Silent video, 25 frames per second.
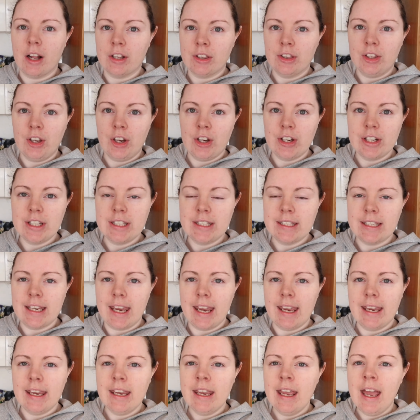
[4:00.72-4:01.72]
on
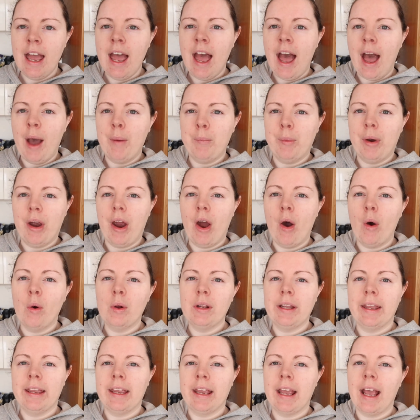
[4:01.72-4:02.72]
Thursday and we're
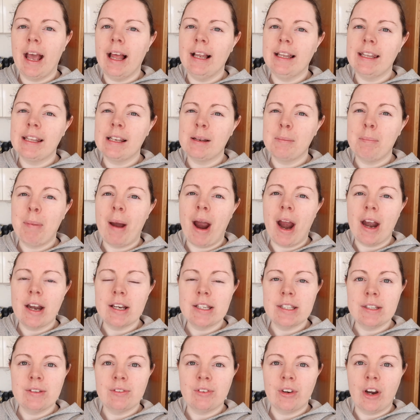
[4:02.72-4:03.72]
holding a little
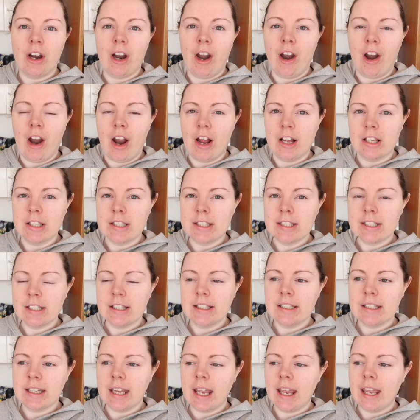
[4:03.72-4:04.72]
party for her on
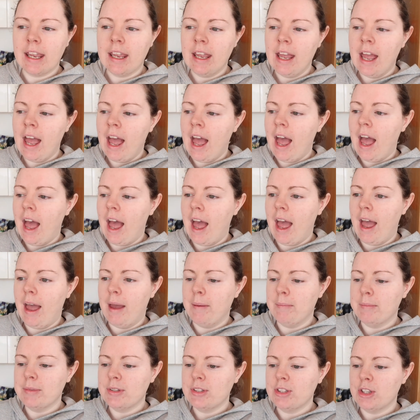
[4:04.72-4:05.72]
Sunday
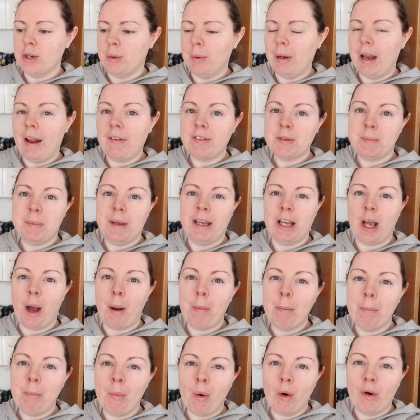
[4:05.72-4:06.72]
um so we'll have to pick
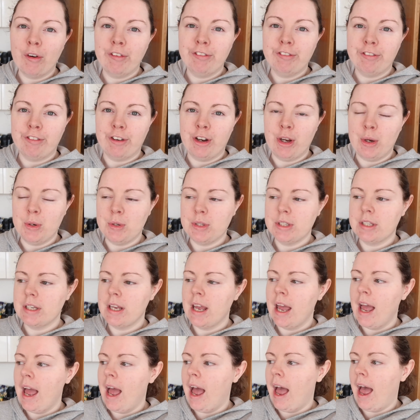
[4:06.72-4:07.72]
up more fruit
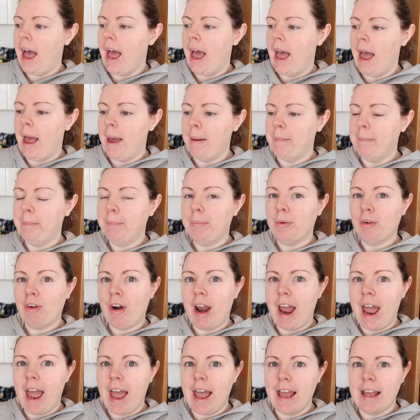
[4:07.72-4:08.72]
and um,
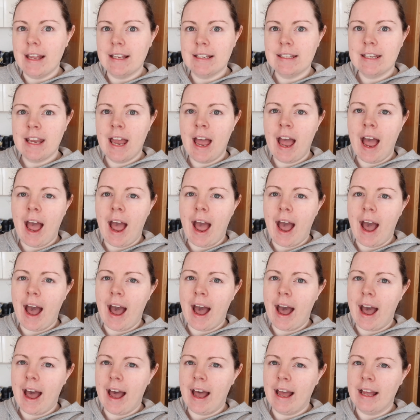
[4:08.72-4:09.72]
bread
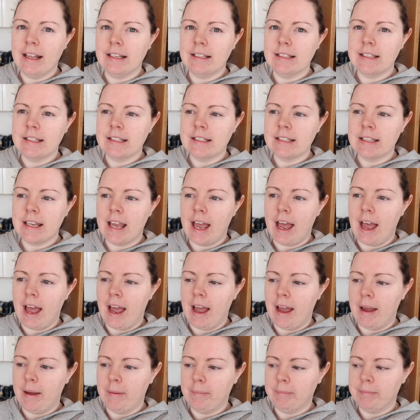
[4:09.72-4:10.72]
and
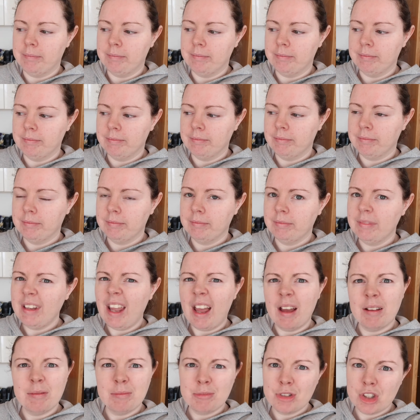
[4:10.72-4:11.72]
um
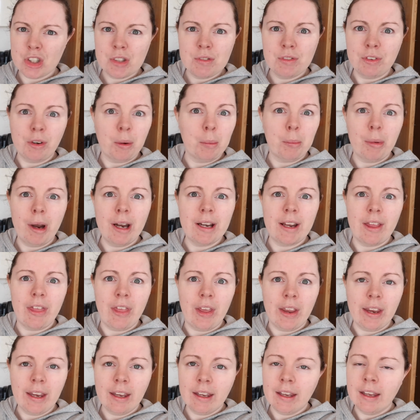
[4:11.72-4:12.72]
yeah, just fruit and bread, I
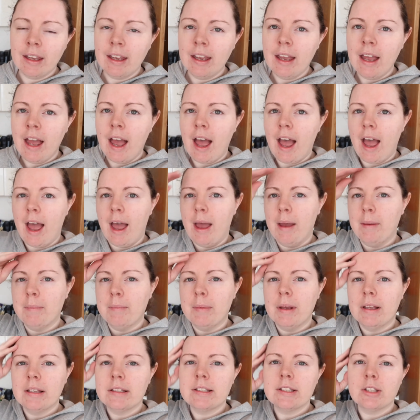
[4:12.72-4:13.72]
think.
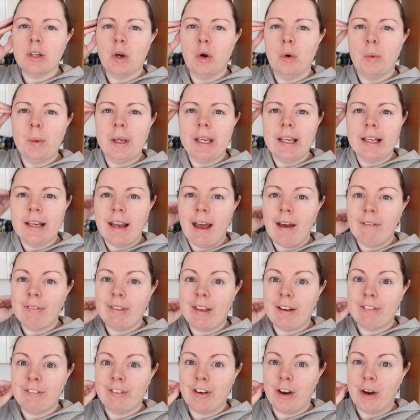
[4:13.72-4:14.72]
Um, so we can have
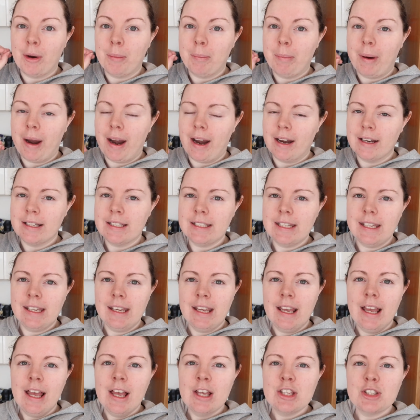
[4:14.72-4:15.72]
that for her
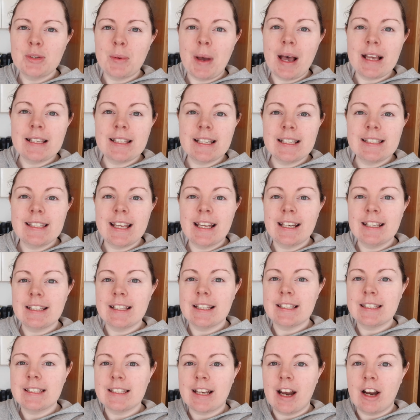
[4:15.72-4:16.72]
party. So as I said at
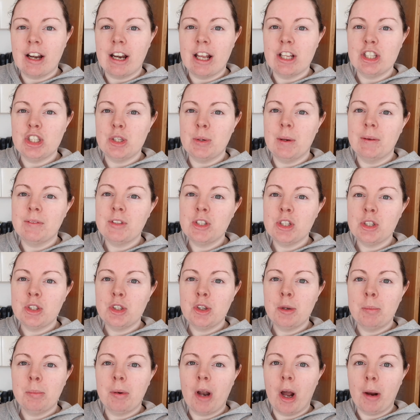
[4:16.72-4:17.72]
the start, I do have two
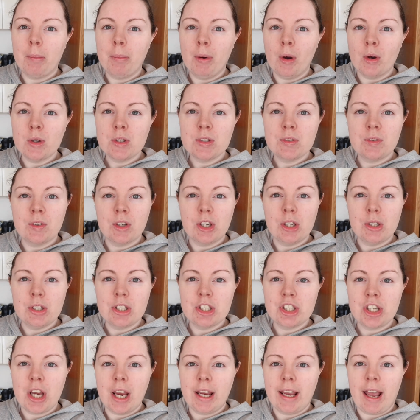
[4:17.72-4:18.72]
new blog posts for you
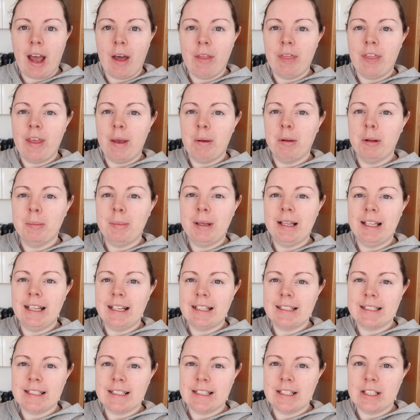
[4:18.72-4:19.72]
to check out. They will be
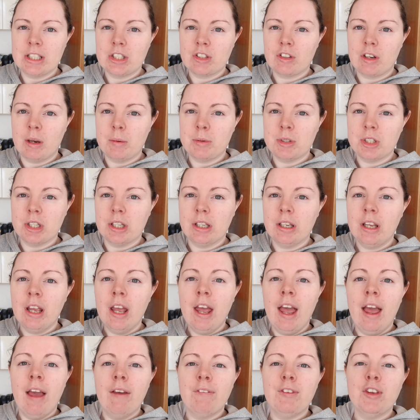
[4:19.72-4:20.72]
linked in the description.
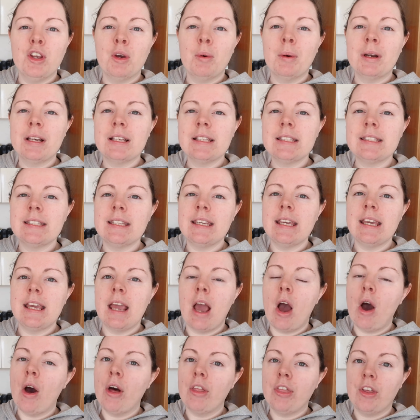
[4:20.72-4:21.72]
If you want to
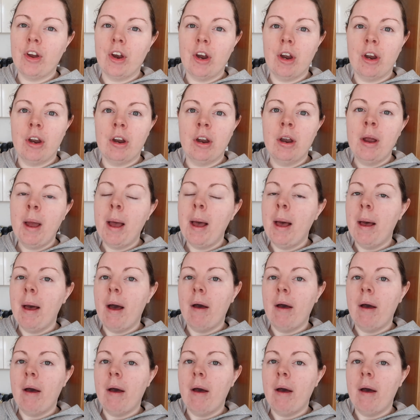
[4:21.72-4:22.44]
see other